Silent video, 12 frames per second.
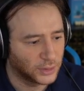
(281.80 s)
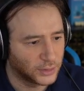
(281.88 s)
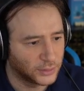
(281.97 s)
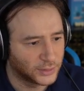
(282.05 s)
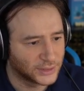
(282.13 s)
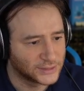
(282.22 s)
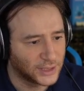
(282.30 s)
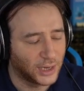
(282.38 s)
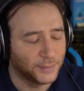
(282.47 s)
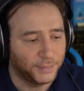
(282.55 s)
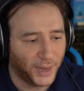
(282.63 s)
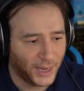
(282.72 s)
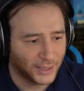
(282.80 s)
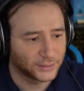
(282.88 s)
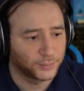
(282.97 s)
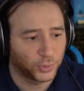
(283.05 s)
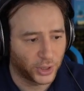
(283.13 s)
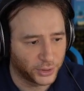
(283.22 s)
does not impact the
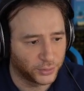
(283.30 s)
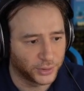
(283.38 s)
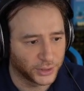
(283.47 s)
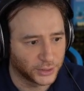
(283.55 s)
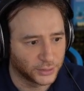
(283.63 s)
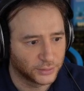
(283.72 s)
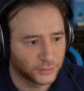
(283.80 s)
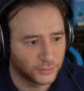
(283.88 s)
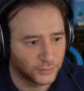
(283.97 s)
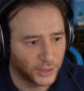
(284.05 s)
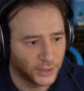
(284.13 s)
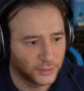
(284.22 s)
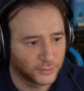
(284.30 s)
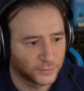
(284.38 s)
priority, right?